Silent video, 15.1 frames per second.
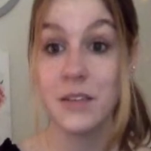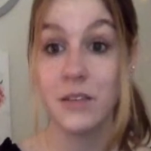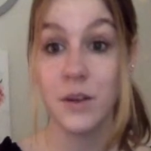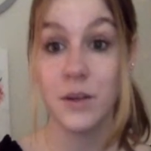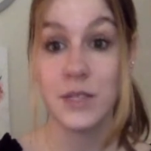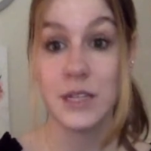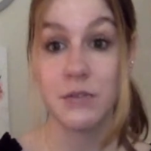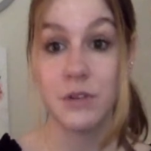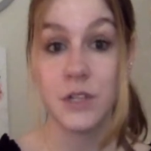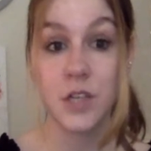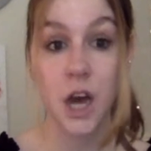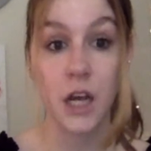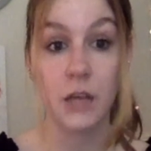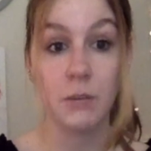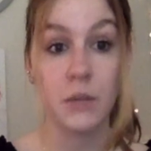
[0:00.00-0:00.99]
of those different
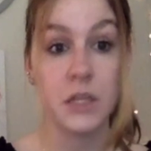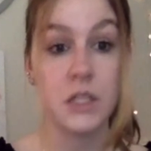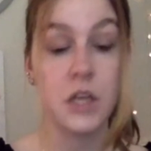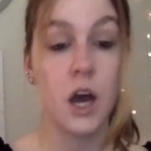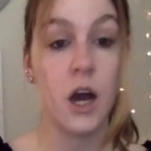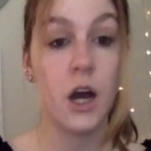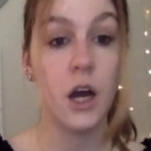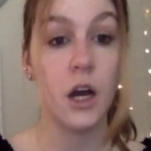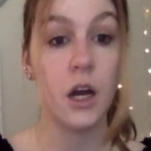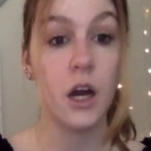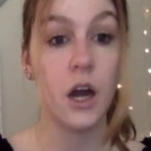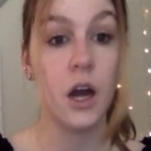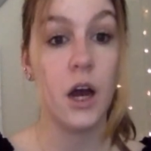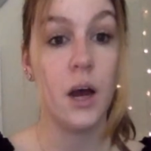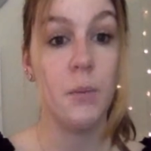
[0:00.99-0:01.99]
documents
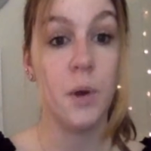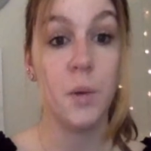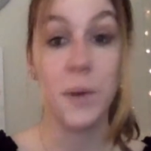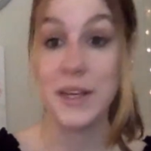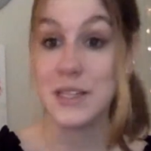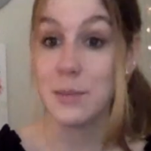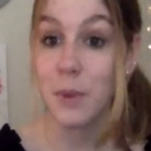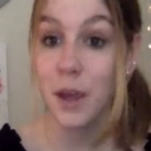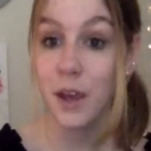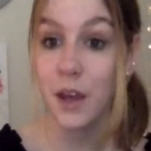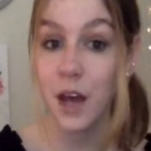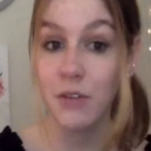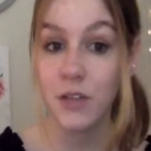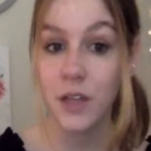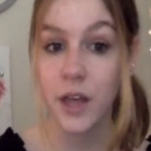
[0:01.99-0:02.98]
are a resume and
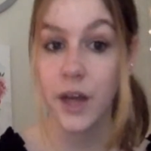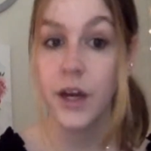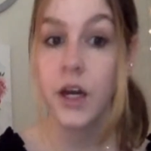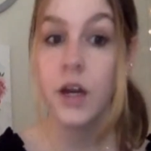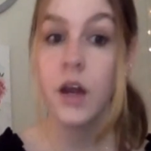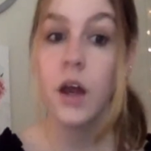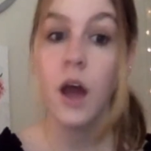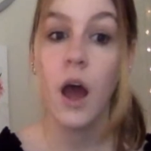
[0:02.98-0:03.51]
cover letter,